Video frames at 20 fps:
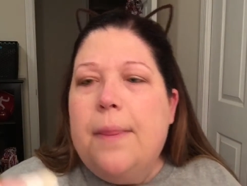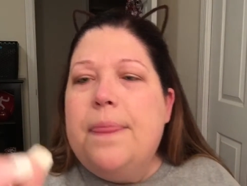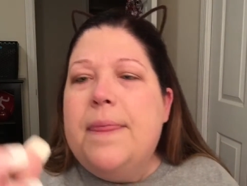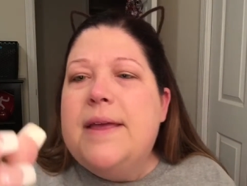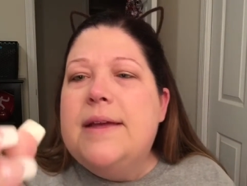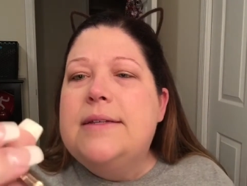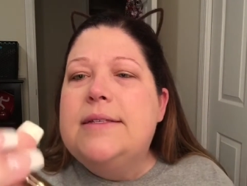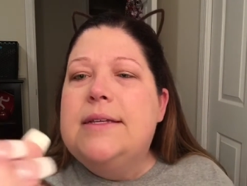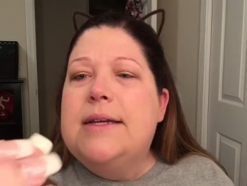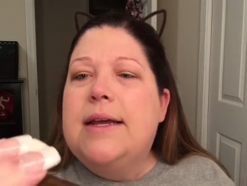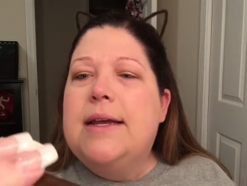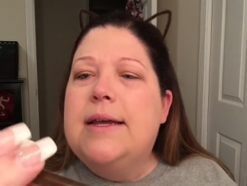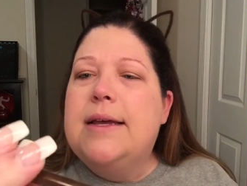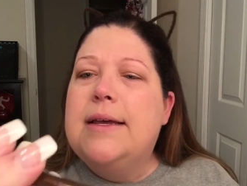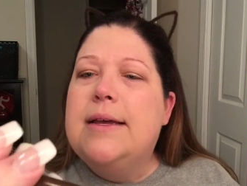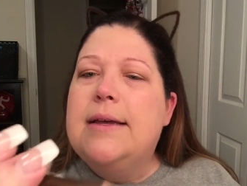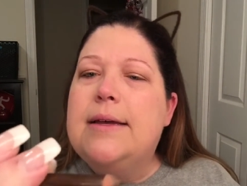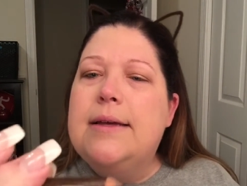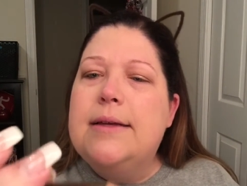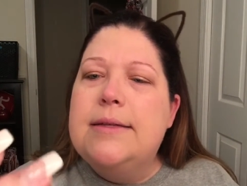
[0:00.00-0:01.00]
This
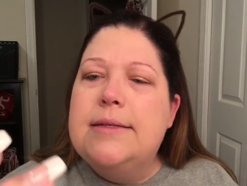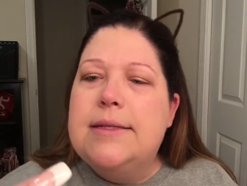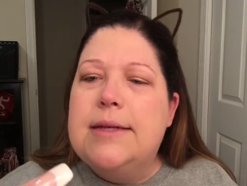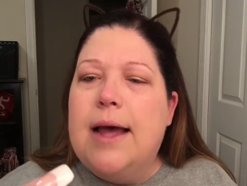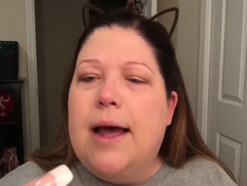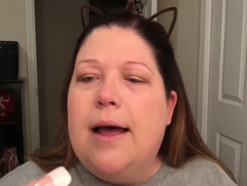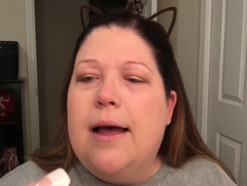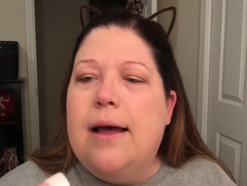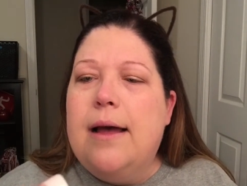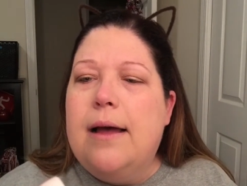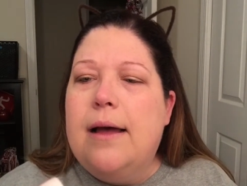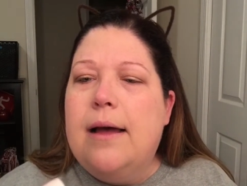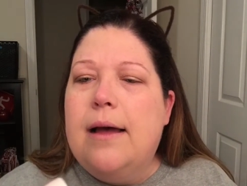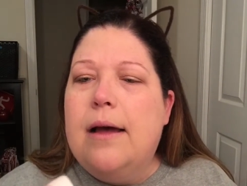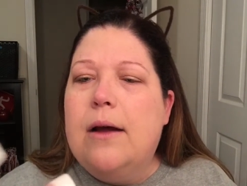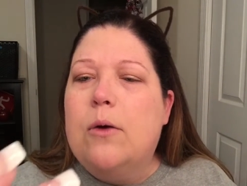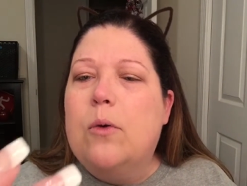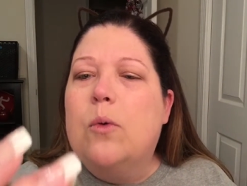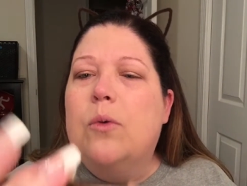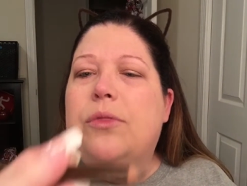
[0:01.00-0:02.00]
is
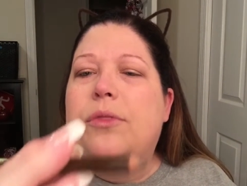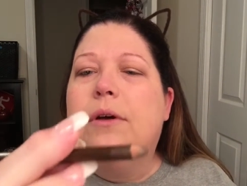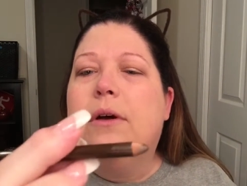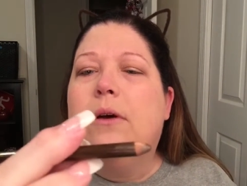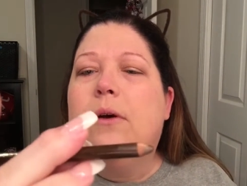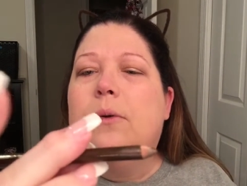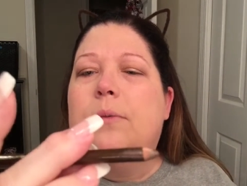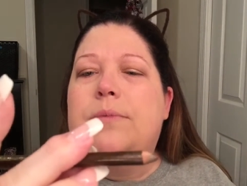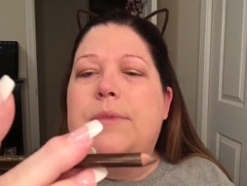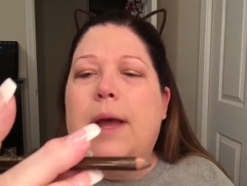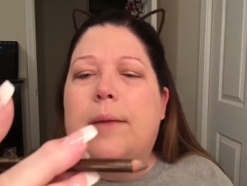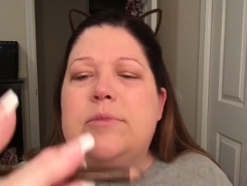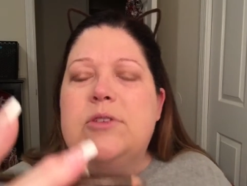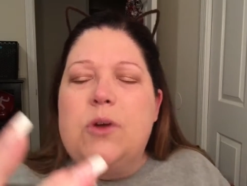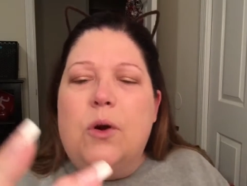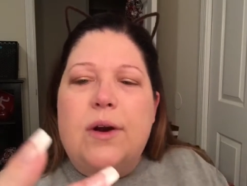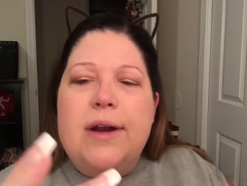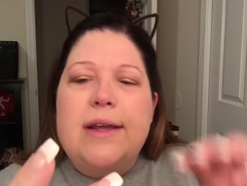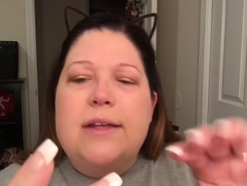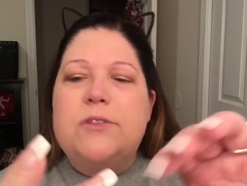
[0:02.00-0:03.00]
uh, the, I'm
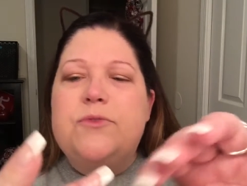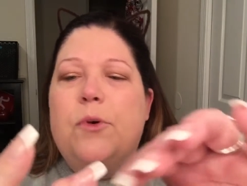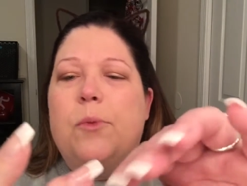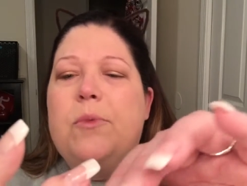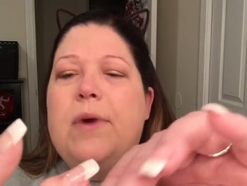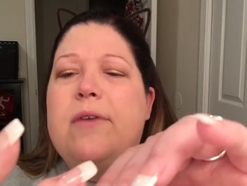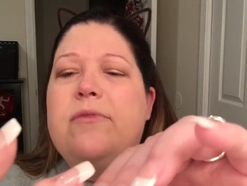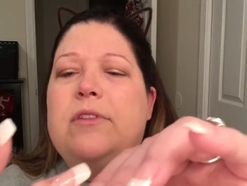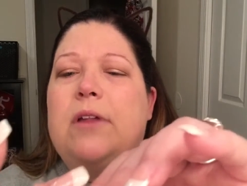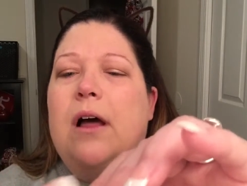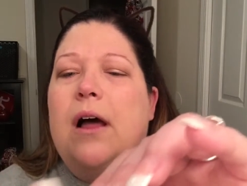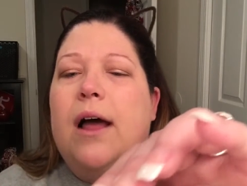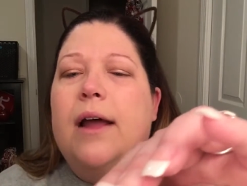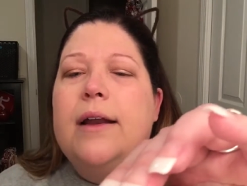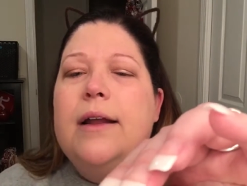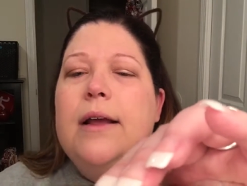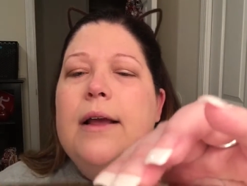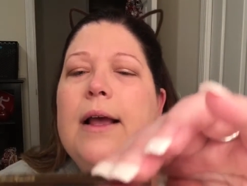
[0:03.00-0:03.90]
sorry, it's from Revlon.